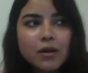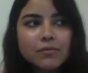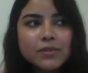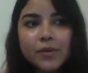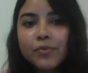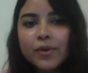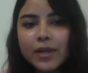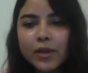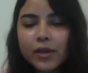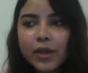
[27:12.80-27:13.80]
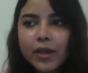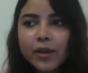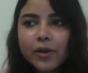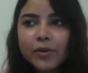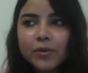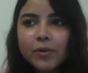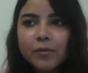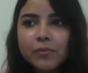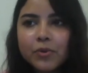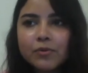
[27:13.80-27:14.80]
separately and,
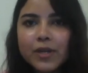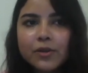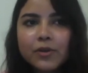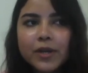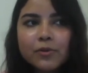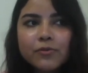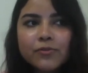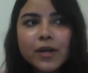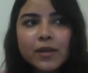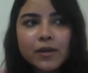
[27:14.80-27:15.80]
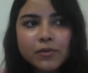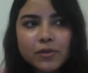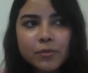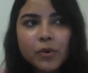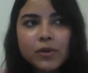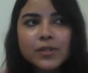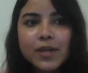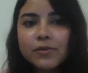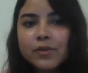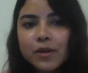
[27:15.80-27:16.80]
you know, try to kind of cull out the policy
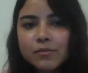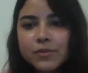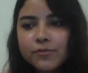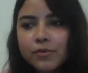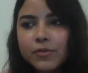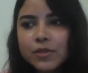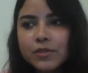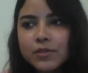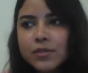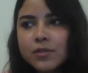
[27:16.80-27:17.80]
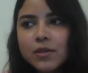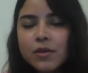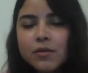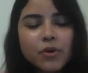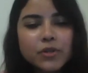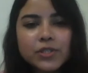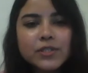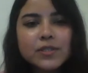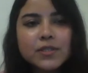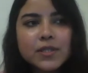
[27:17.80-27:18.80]
outcomes from these
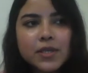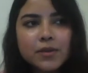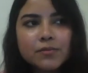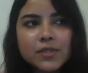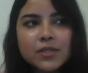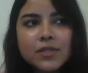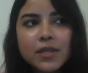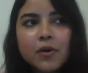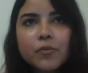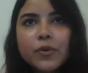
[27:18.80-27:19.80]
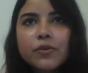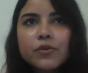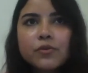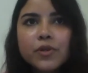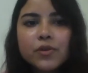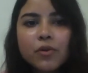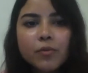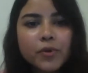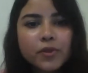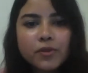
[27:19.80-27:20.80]
projects and schemes and see how we could, you know,
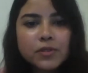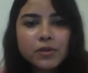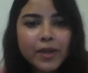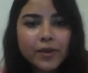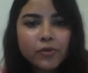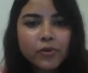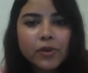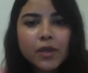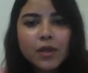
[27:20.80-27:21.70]
incorporate these together